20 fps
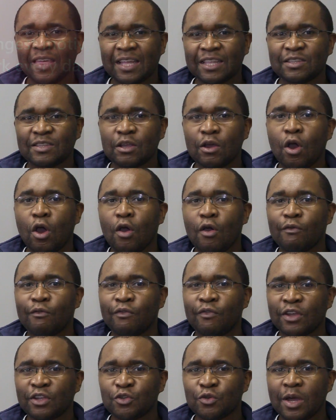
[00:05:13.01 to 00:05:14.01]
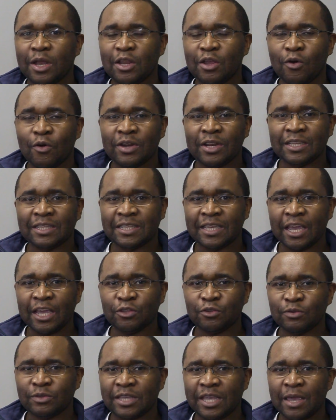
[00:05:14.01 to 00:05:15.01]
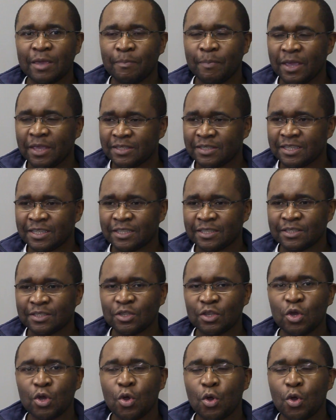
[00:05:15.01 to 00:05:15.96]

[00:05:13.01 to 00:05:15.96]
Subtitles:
that virtually on a day-to-day basis,